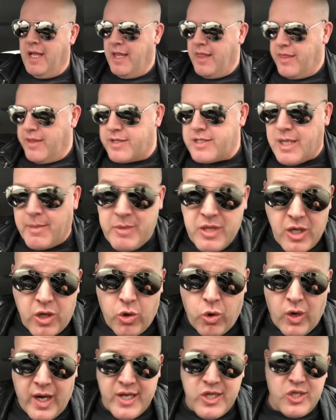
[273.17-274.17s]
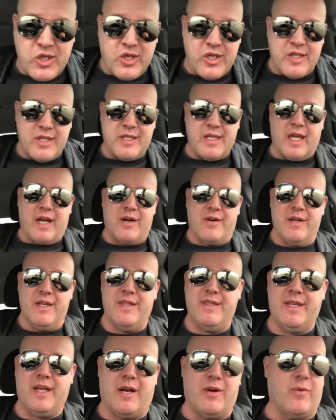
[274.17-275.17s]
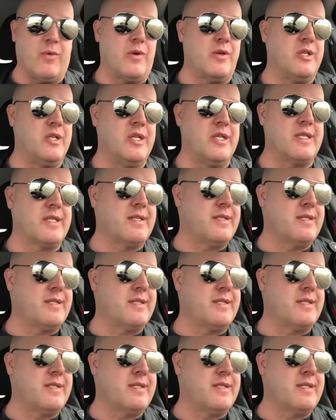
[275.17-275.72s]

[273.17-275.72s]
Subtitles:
some of the questions that are in there were just...